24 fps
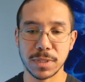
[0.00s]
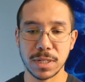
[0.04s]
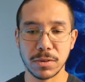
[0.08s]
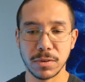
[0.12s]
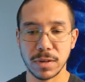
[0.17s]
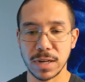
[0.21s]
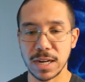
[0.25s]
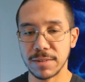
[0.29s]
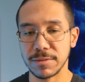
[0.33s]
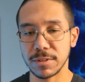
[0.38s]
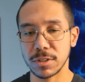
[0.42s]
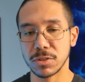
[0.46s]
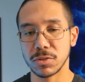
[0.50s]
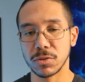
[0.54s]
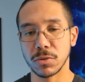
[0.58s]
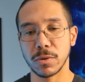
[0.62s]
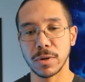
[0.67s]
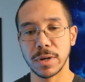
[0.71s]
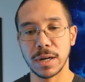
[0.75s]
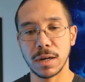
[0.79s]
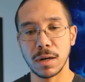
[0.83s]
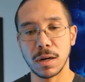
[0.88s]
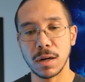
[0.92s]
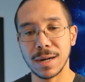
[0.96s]
I don't have the
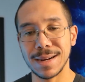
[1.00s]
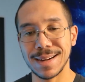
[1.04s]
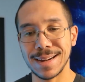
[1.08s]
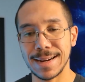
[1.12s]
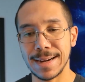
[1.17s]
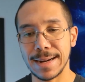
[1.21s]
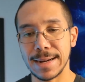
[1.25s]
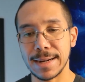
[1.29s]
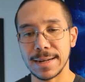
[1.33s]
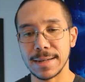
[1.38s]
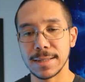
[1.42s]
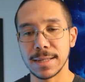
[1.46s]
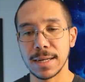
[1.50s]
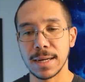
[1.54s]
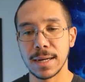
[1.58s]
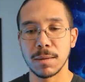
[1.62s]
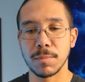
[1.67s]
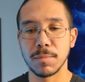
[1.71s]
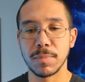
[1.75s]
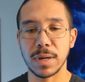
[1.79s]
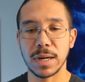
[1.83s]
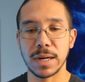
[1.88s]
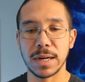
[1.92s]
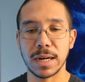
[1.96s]
story on hand,
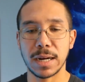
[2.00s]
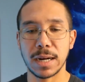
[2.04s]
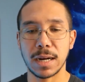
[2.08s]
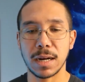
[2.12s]
but